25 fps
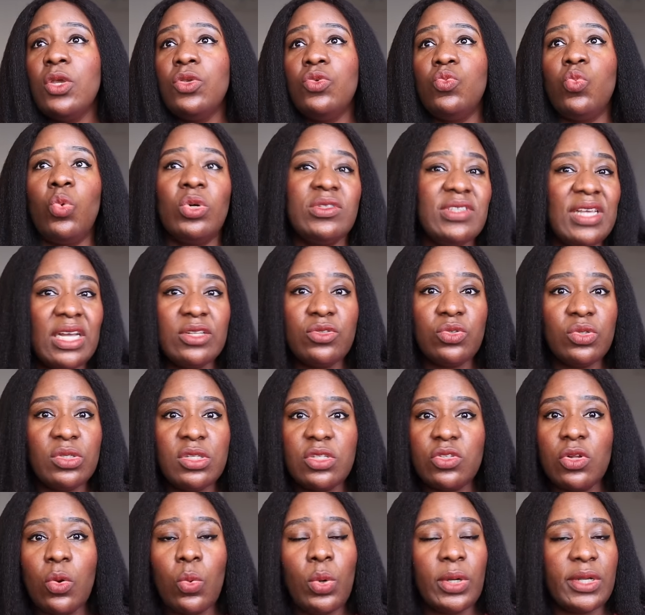what you are doing
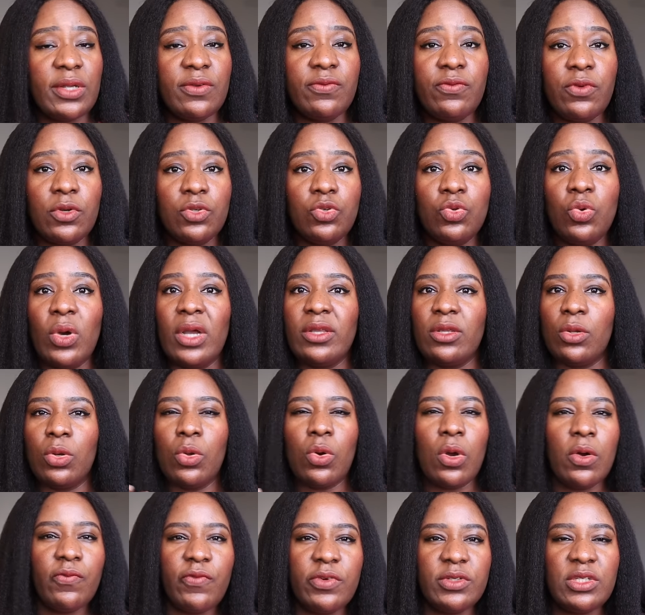is not working for you and you're not
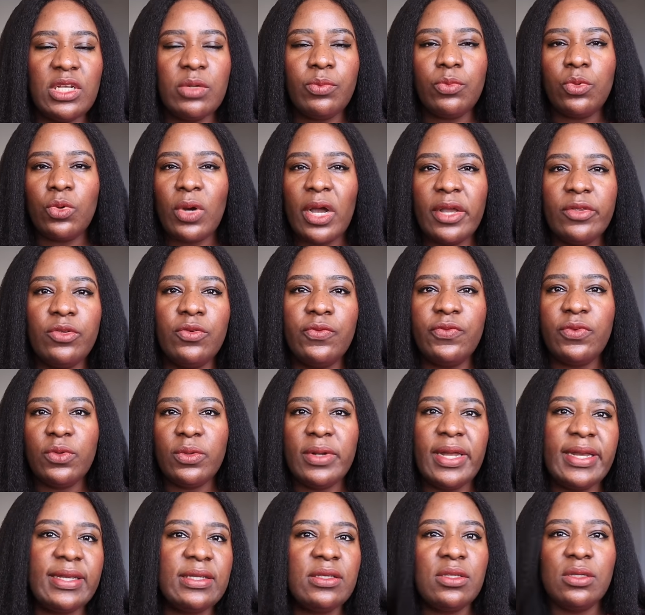comfortable and you feel
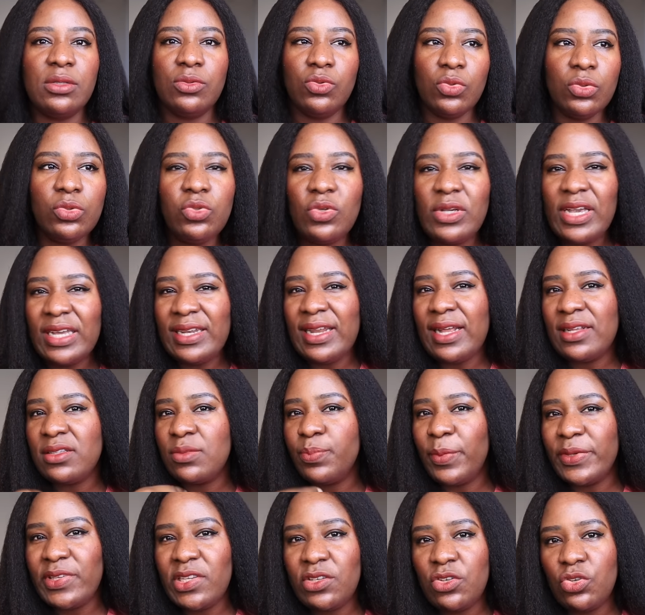like, you know, you get that
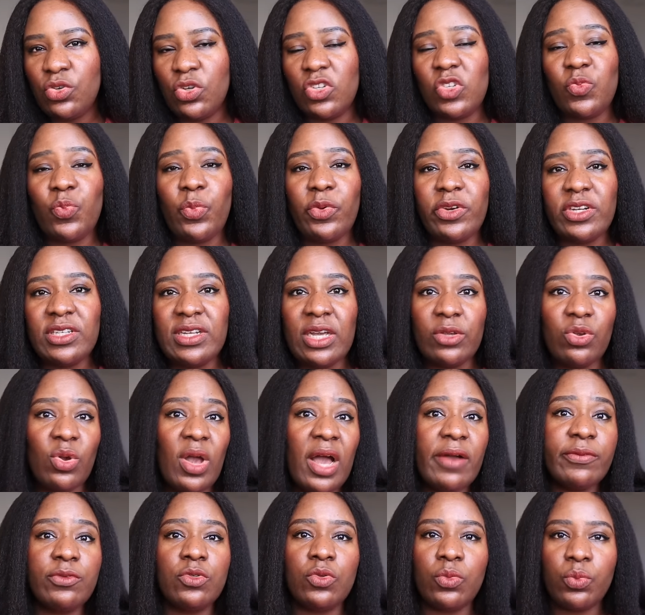message in your spirit that you
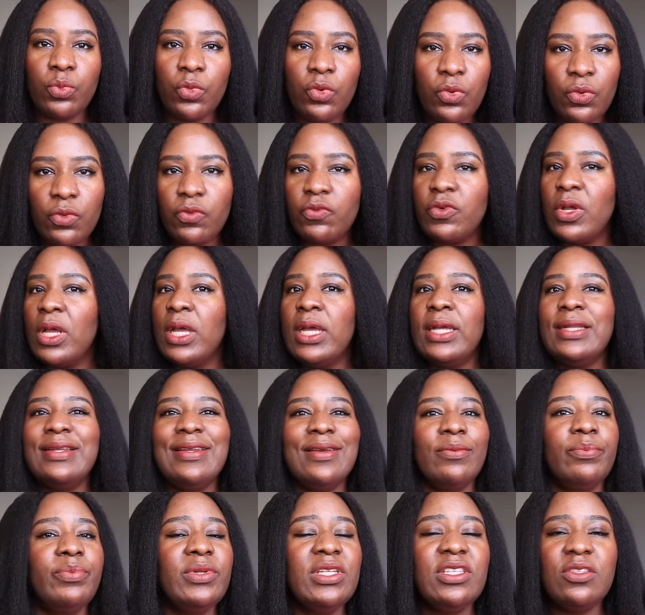have to move,
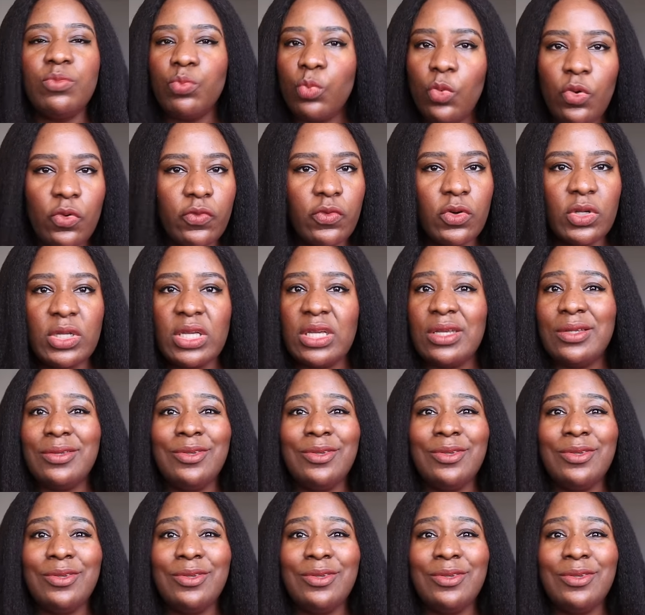then please move, okay?